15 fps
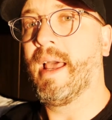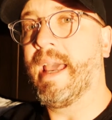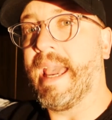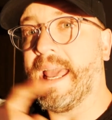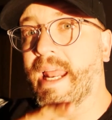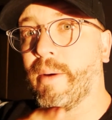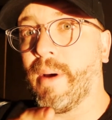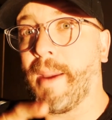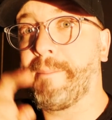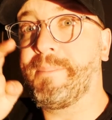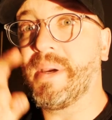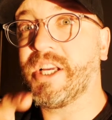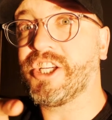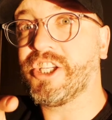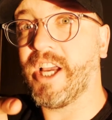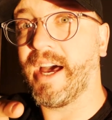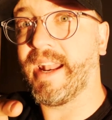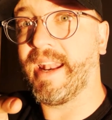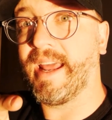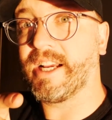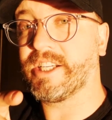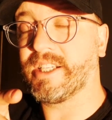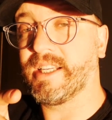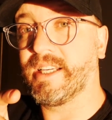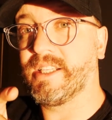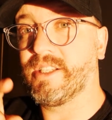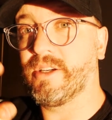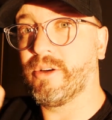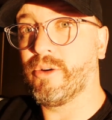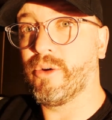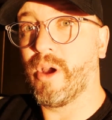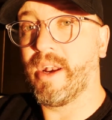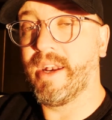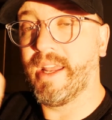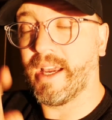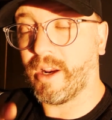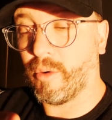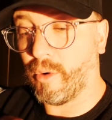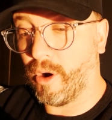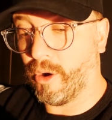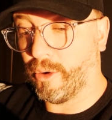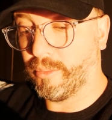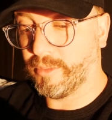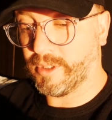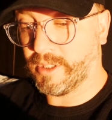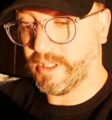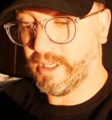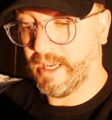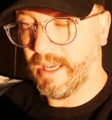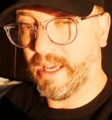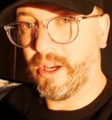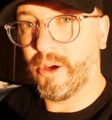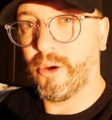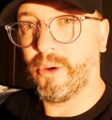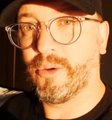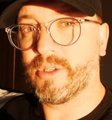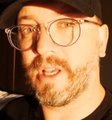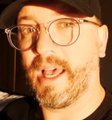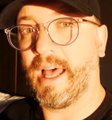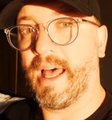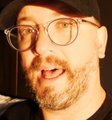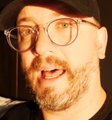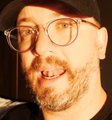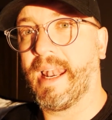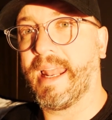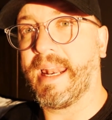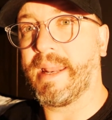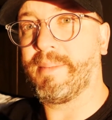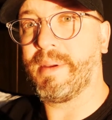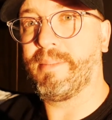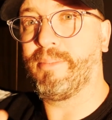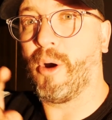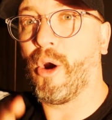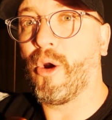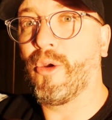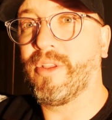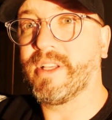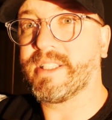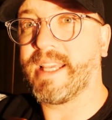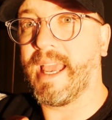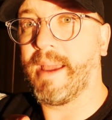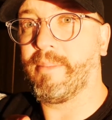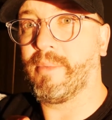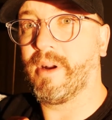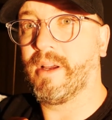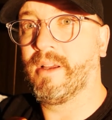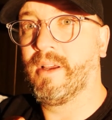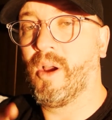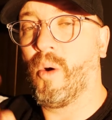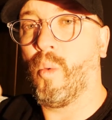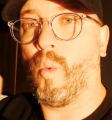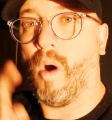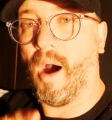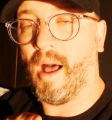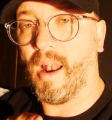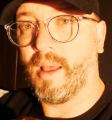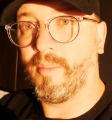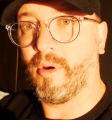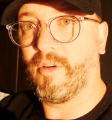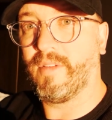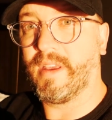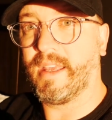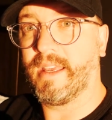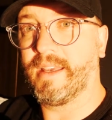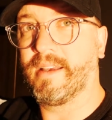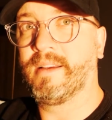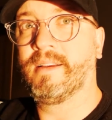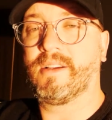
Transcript: Anyway, big shout out actually to Nick Romes, who's letting me borrow this camera while I'm over here.